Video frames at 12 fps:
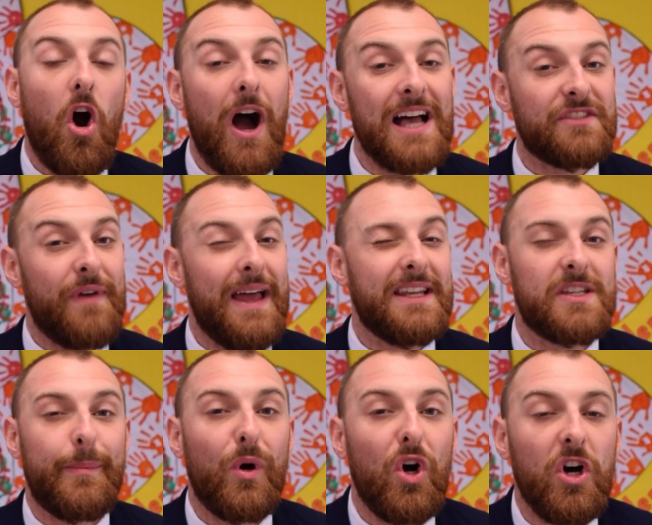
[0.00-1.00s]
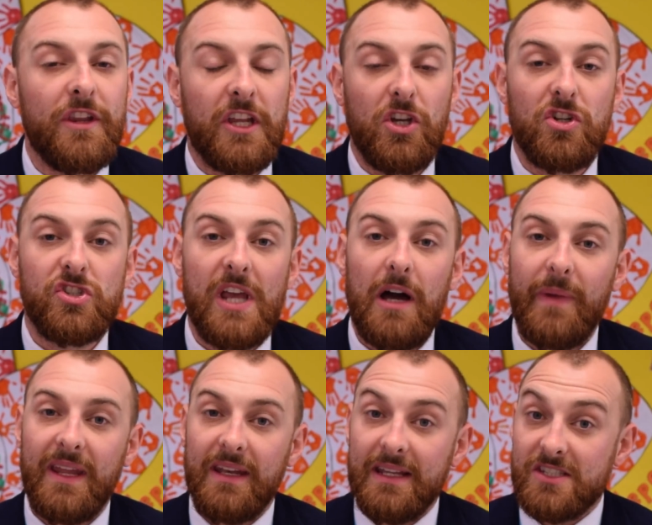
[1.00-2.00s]
or ask for any support that your child
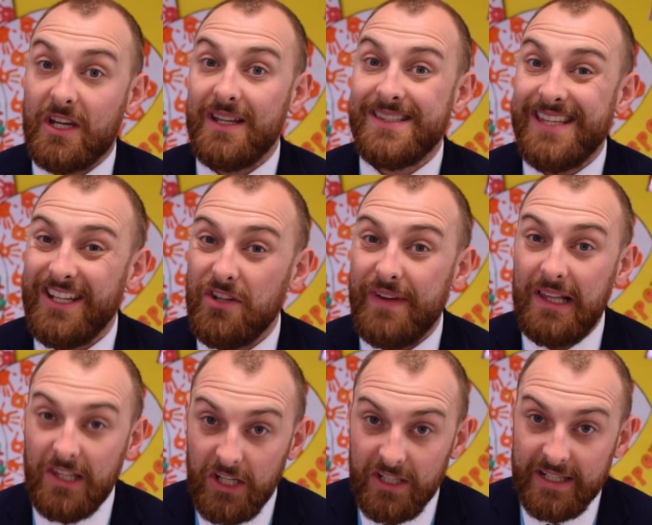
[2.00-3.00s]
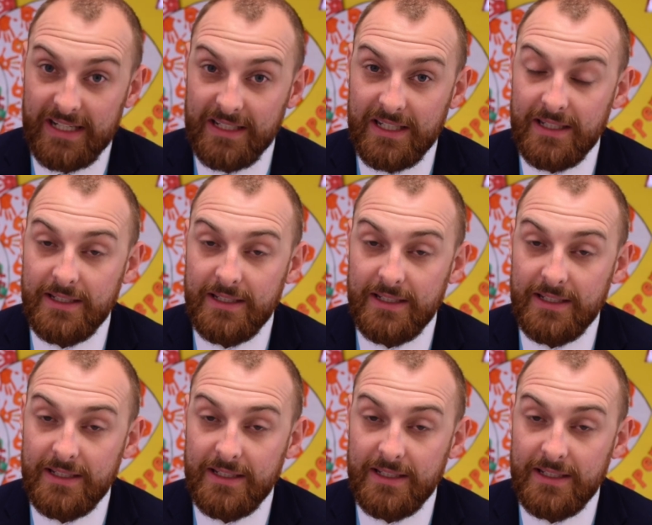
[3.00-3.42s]
may need to continue their learning.